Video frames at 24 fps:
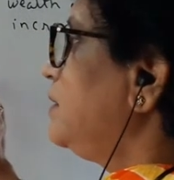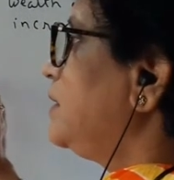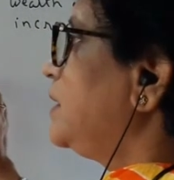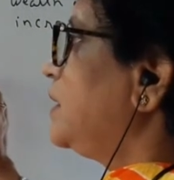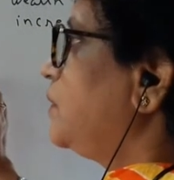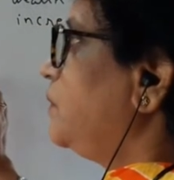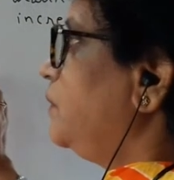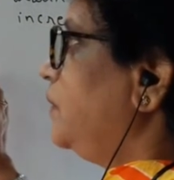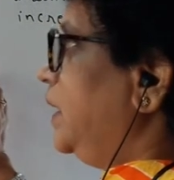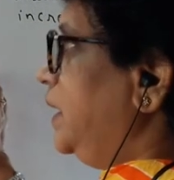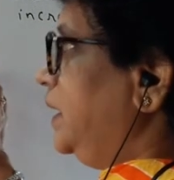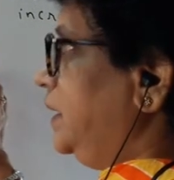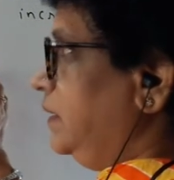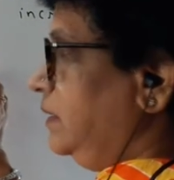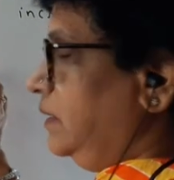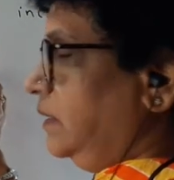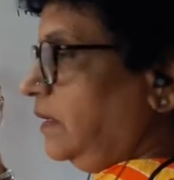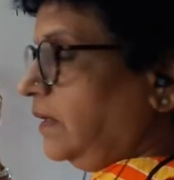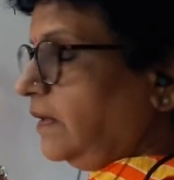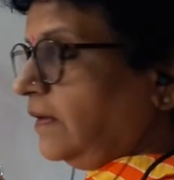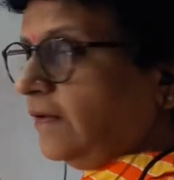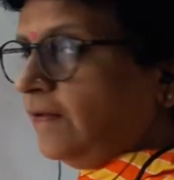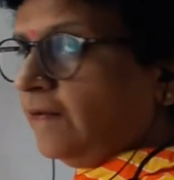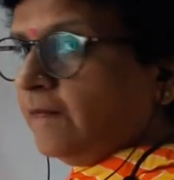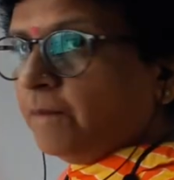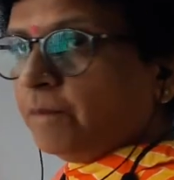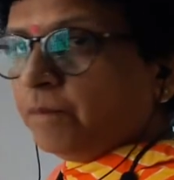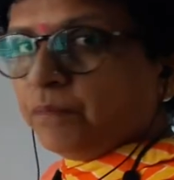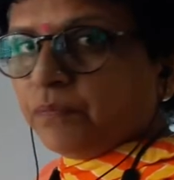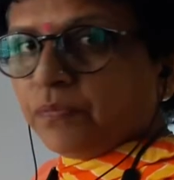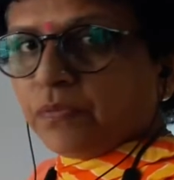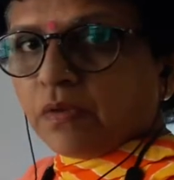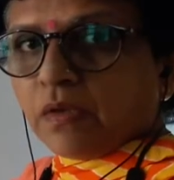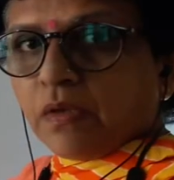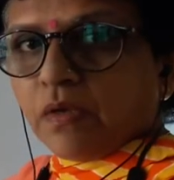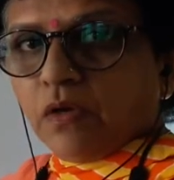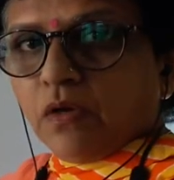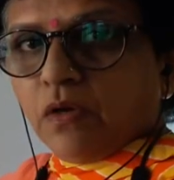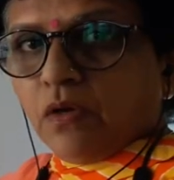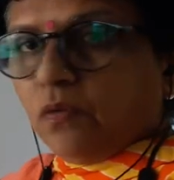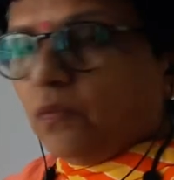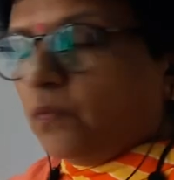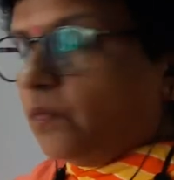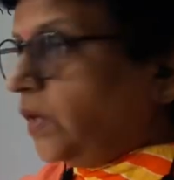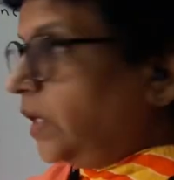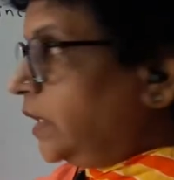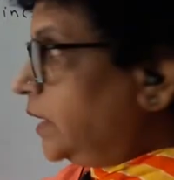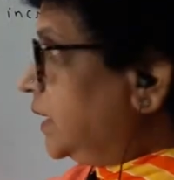required.
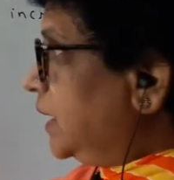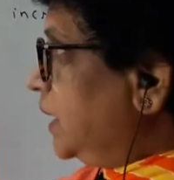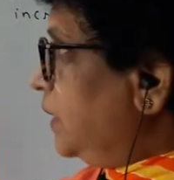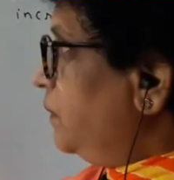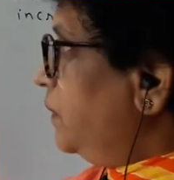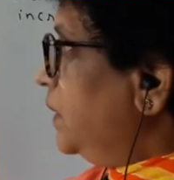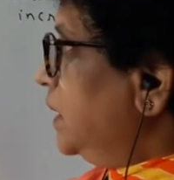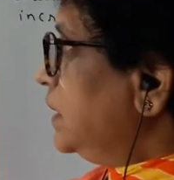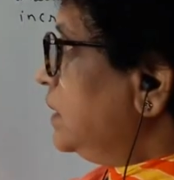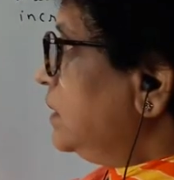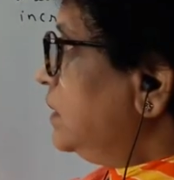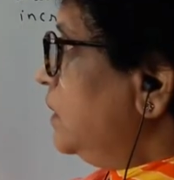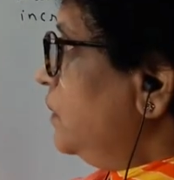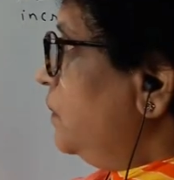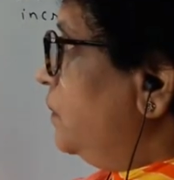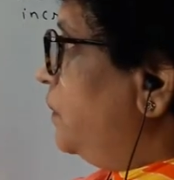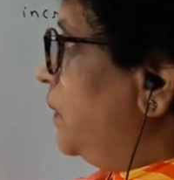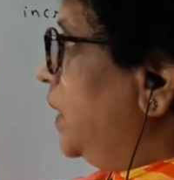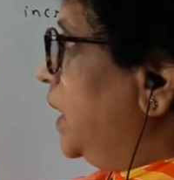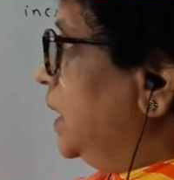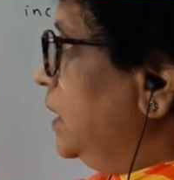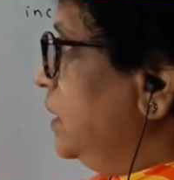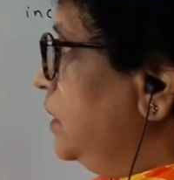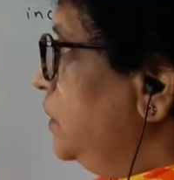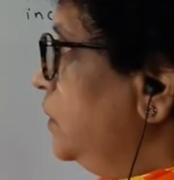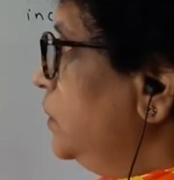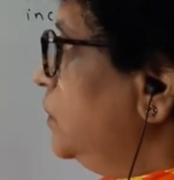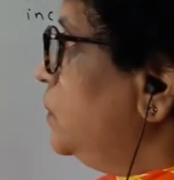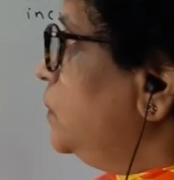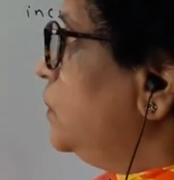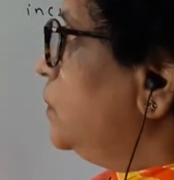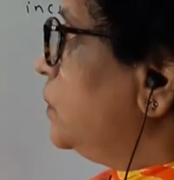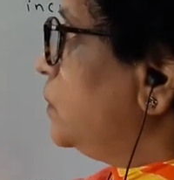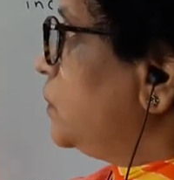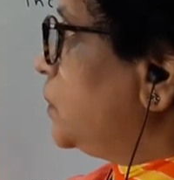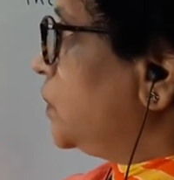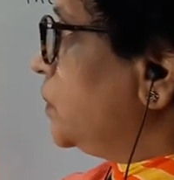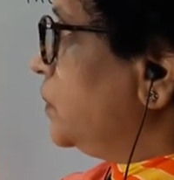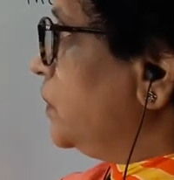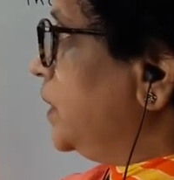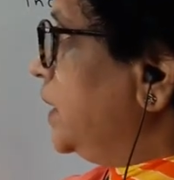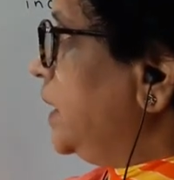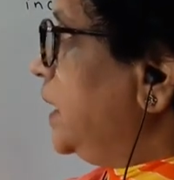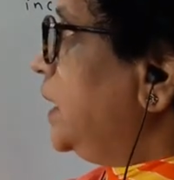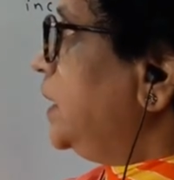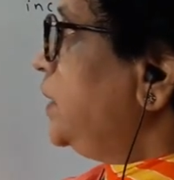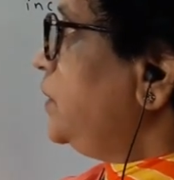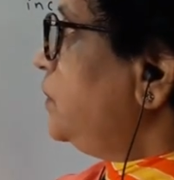Whatever the value
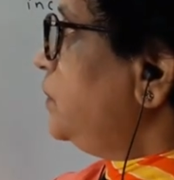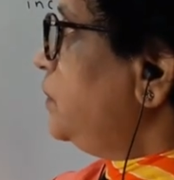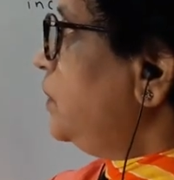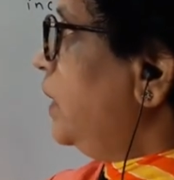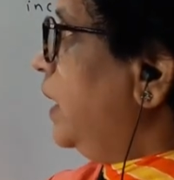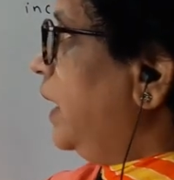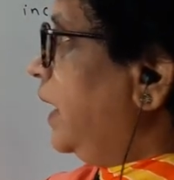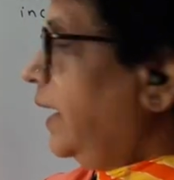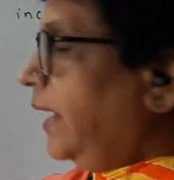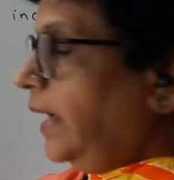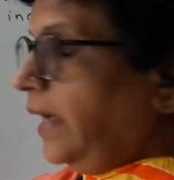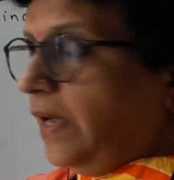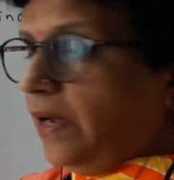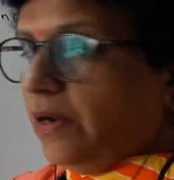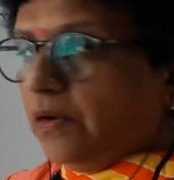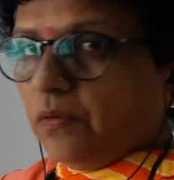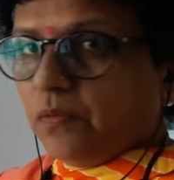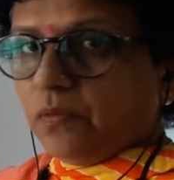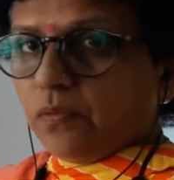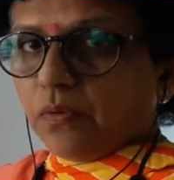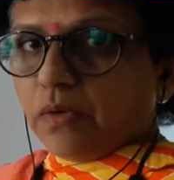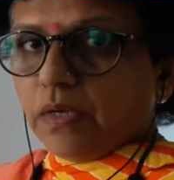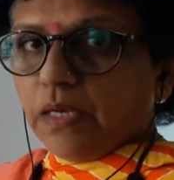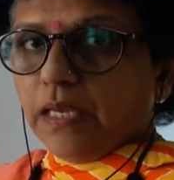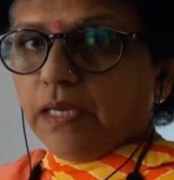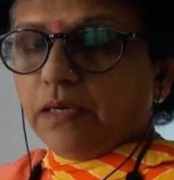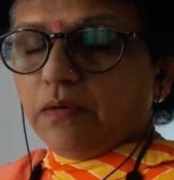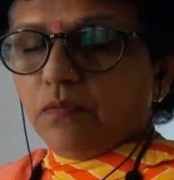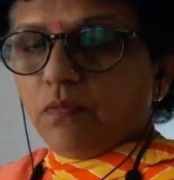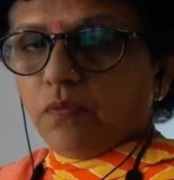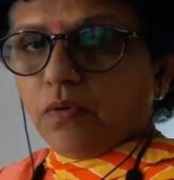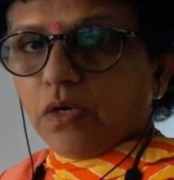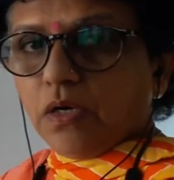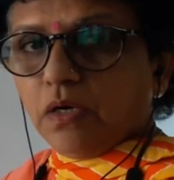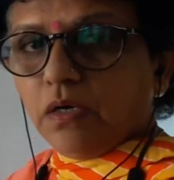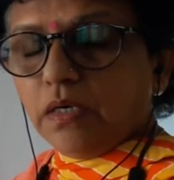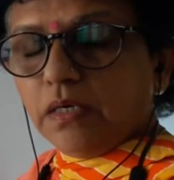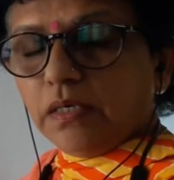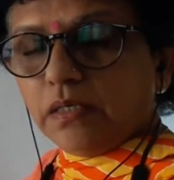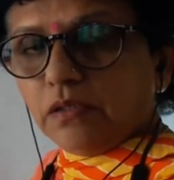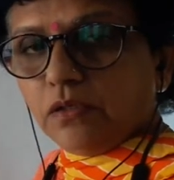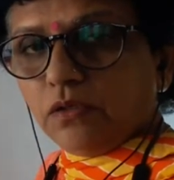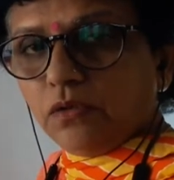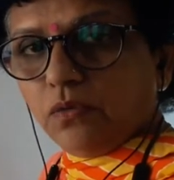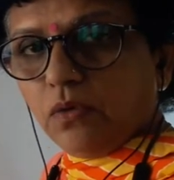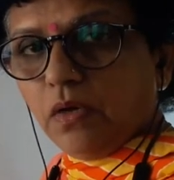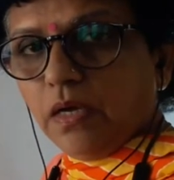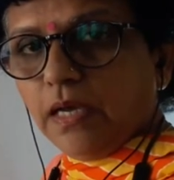today you have and what
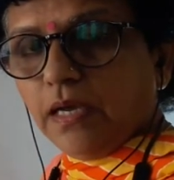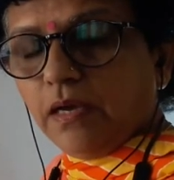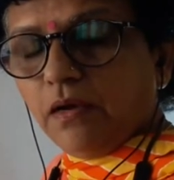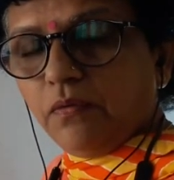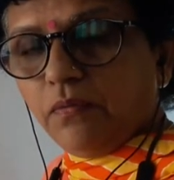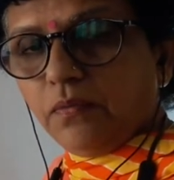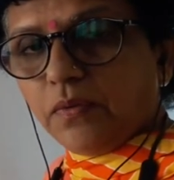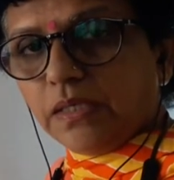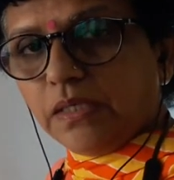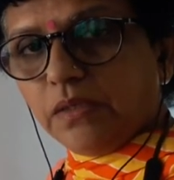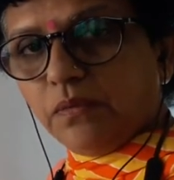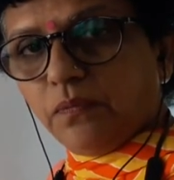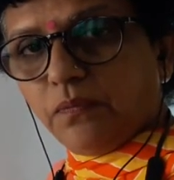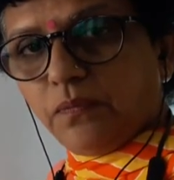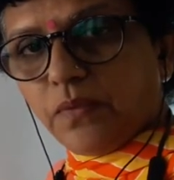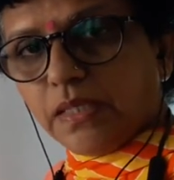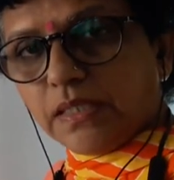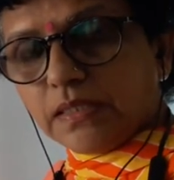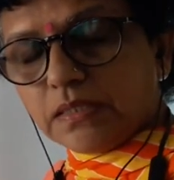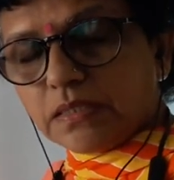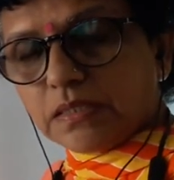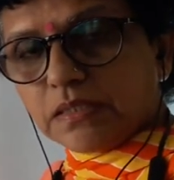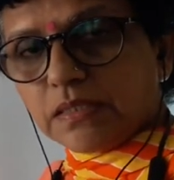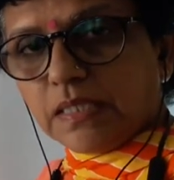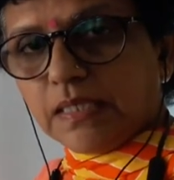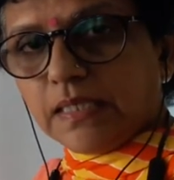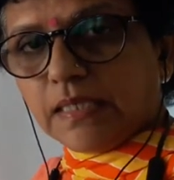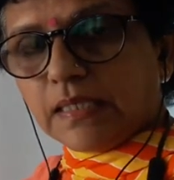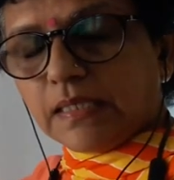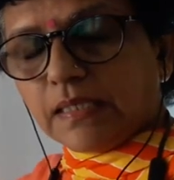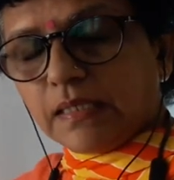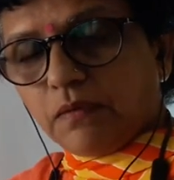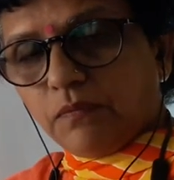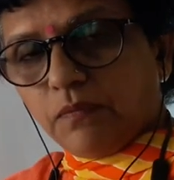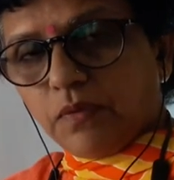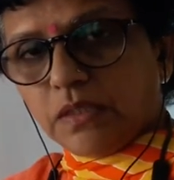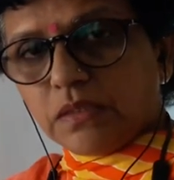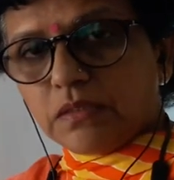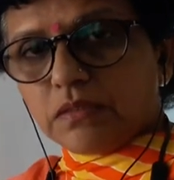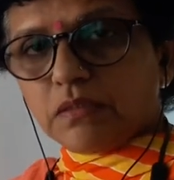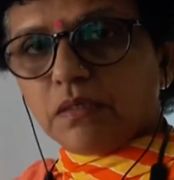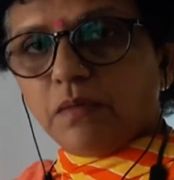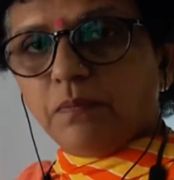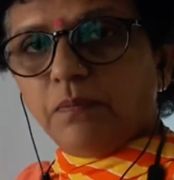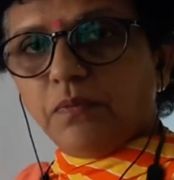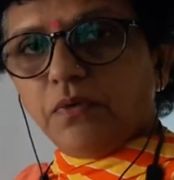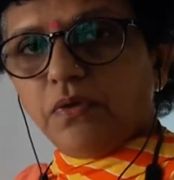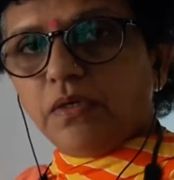you have invested once
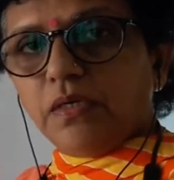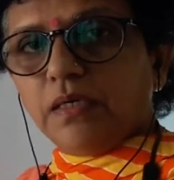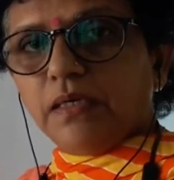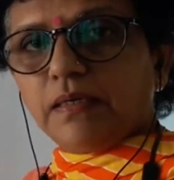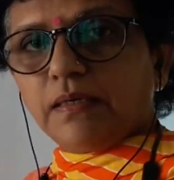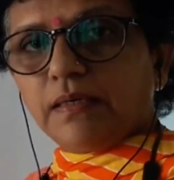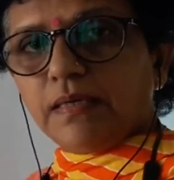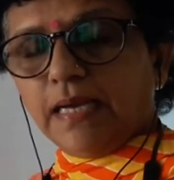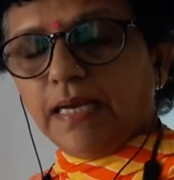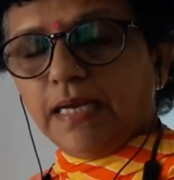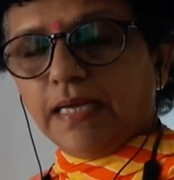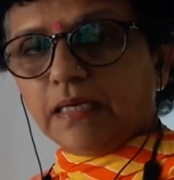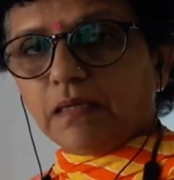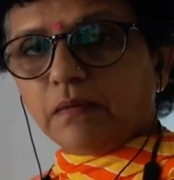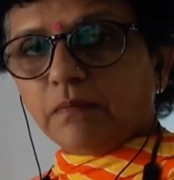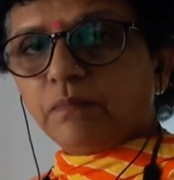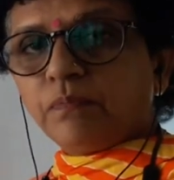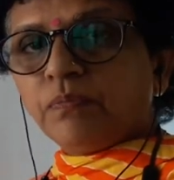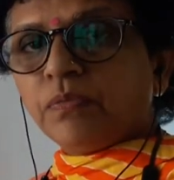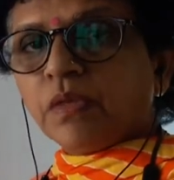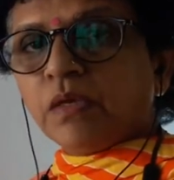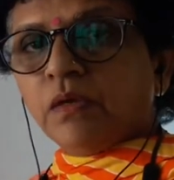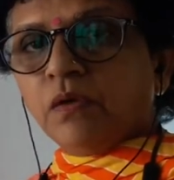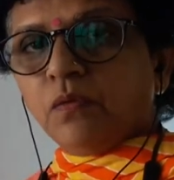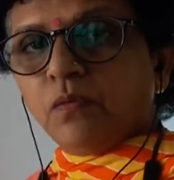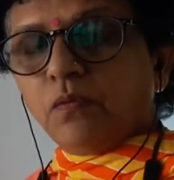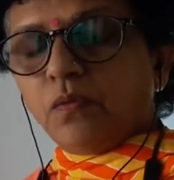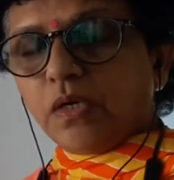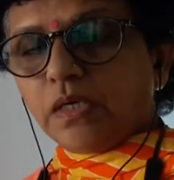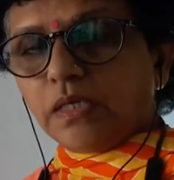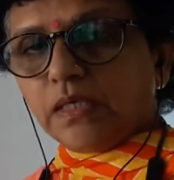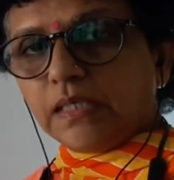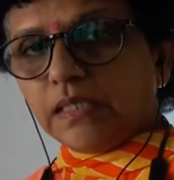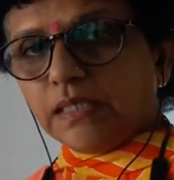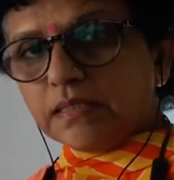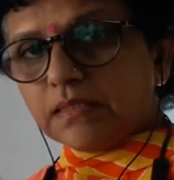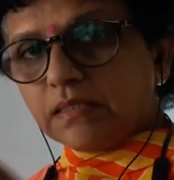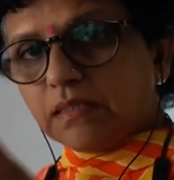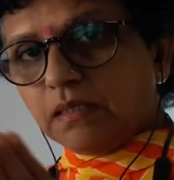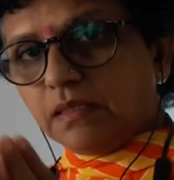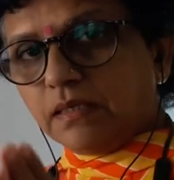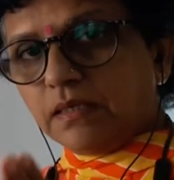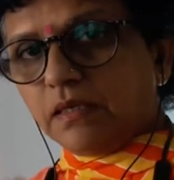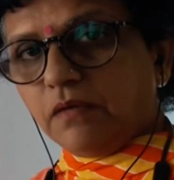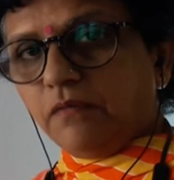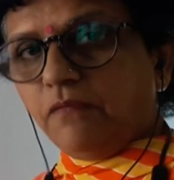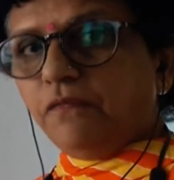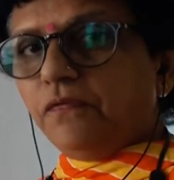upon a time, what is the
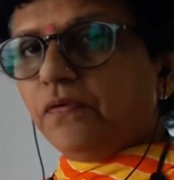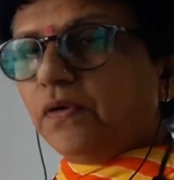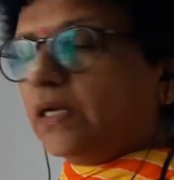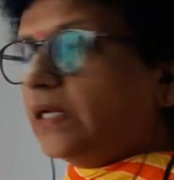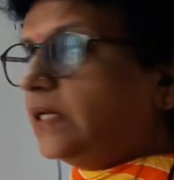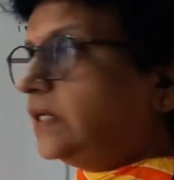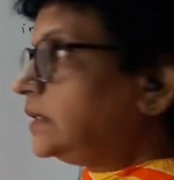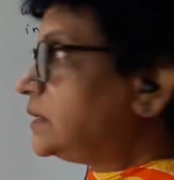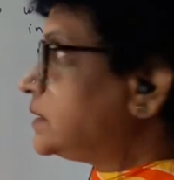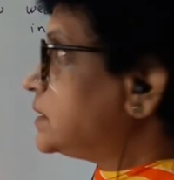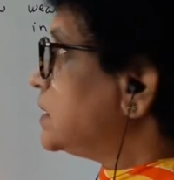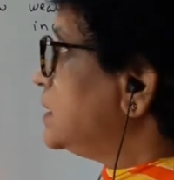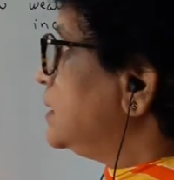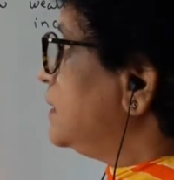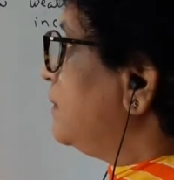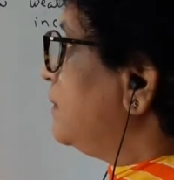difference